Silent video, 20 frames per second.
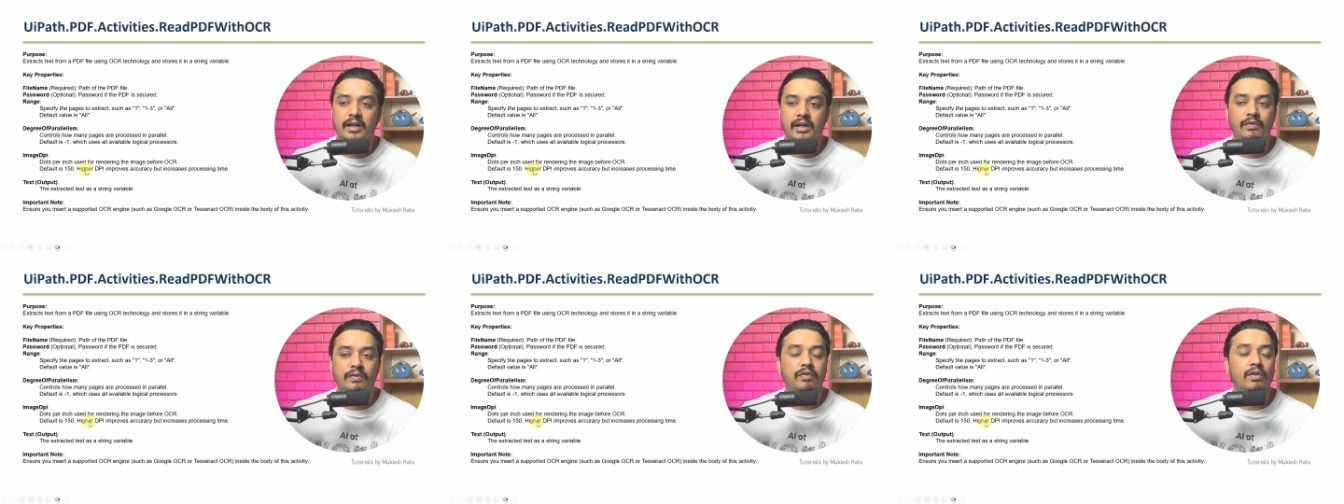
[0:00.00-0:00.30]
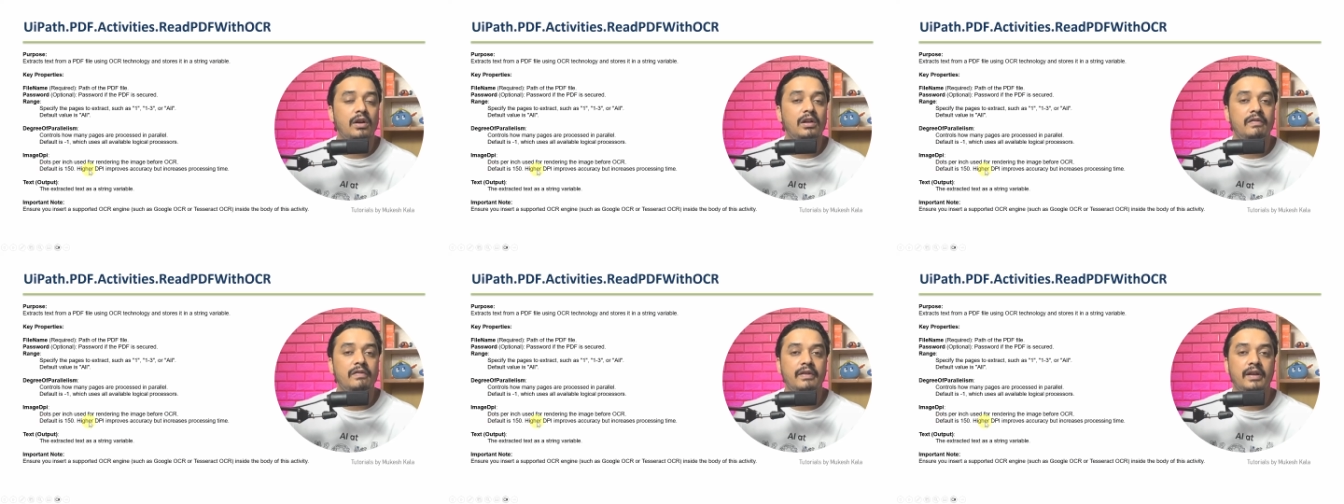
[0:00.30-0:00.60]

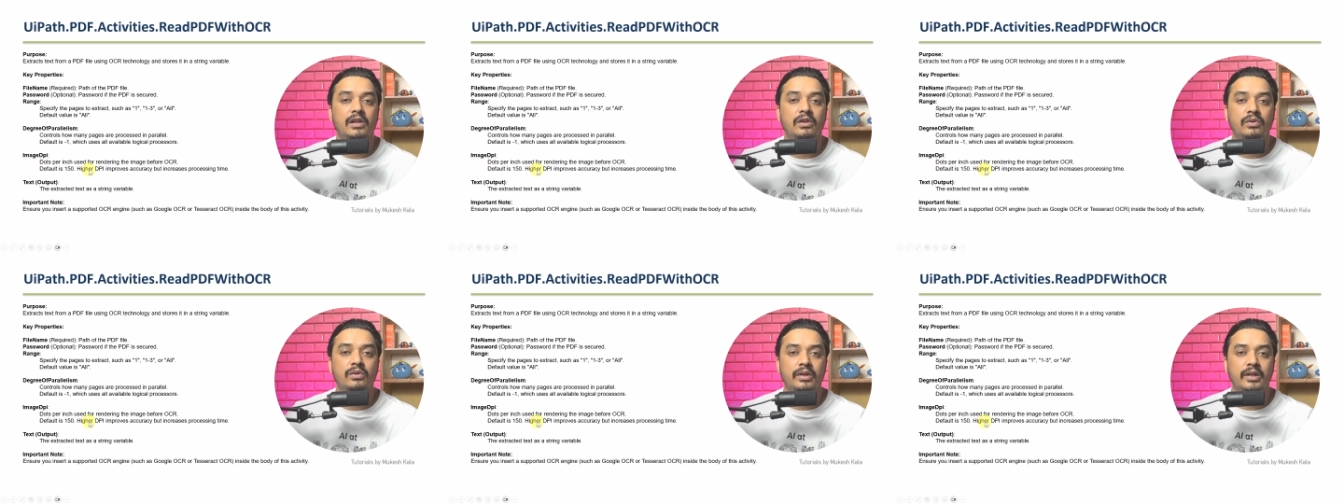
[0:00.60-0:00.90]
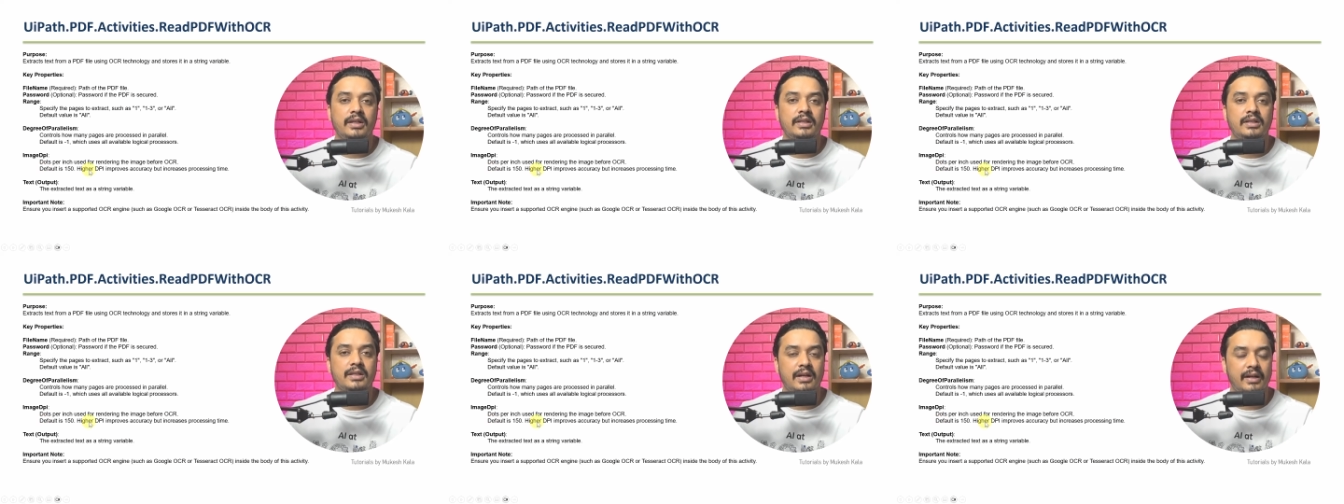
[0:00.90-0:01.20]
Default value
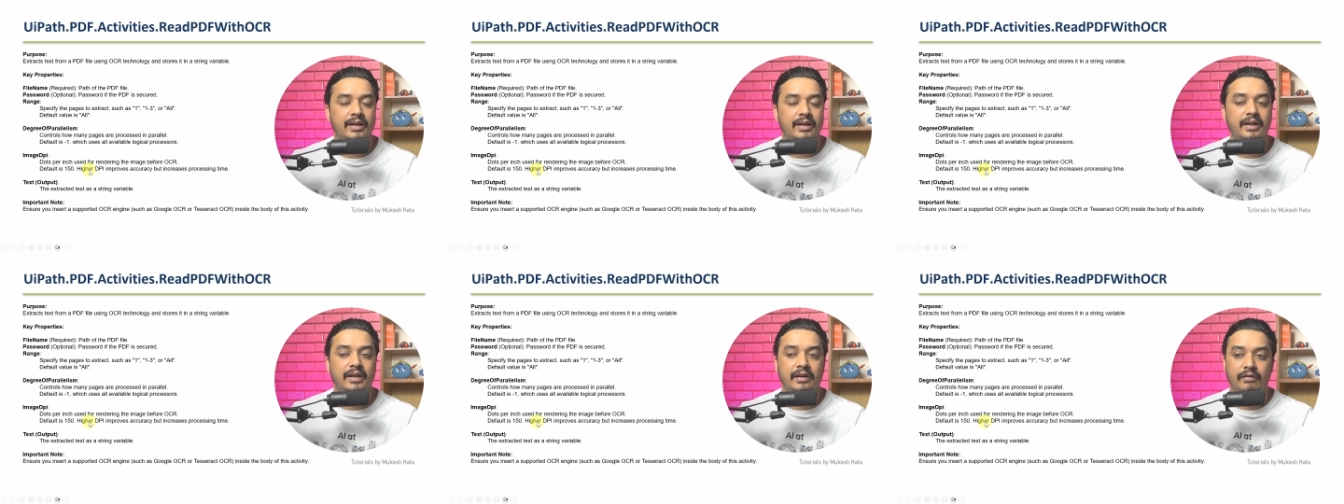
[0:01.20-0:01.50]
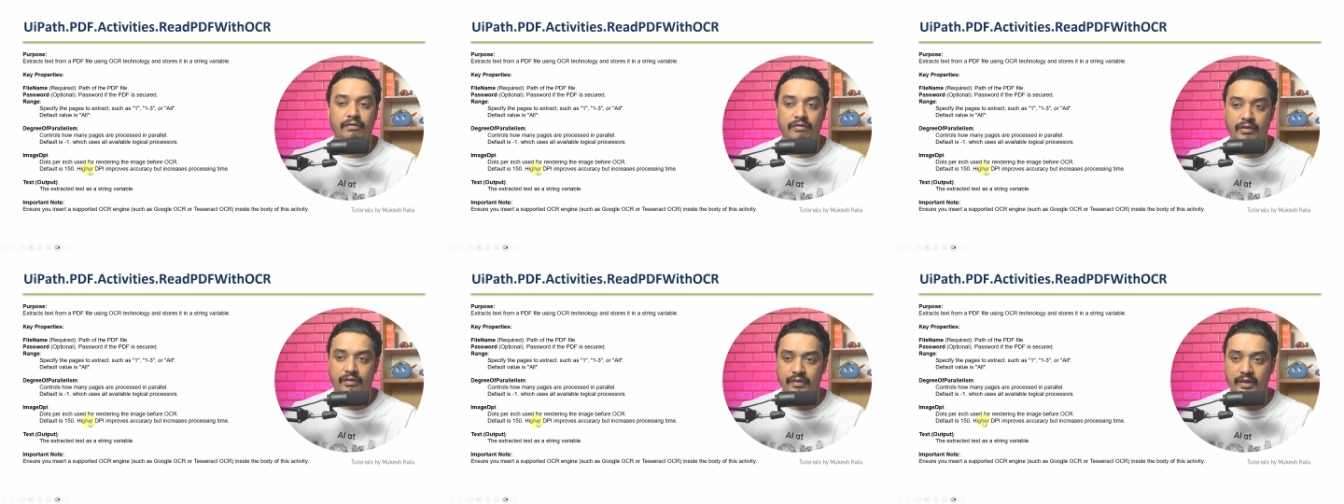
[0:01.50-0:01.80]
is
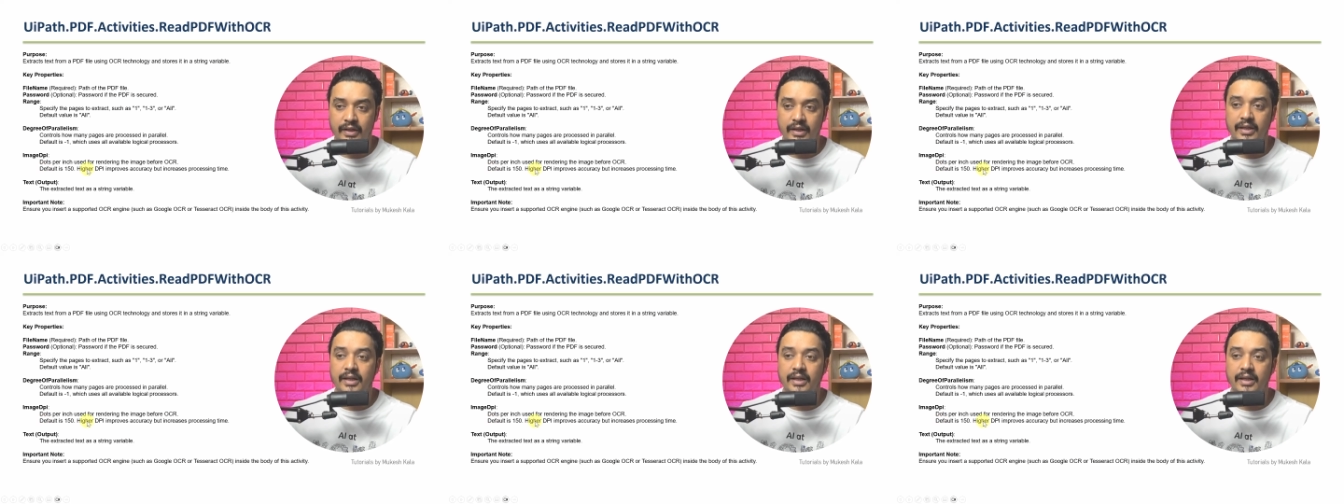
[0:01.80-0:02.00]
150.